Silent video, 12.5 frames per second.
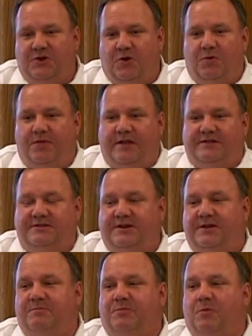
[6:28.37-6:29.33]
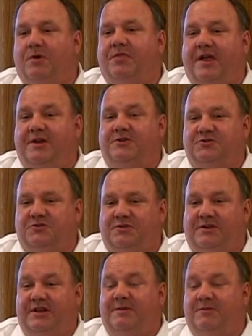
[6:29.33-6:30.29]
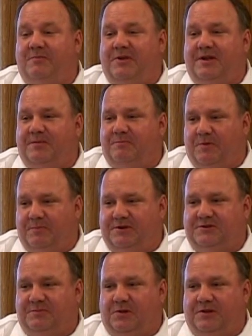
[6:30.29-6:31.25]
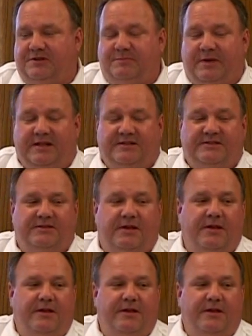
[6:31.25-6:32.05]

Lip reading: no, that's what they deem to be an impermissible expense.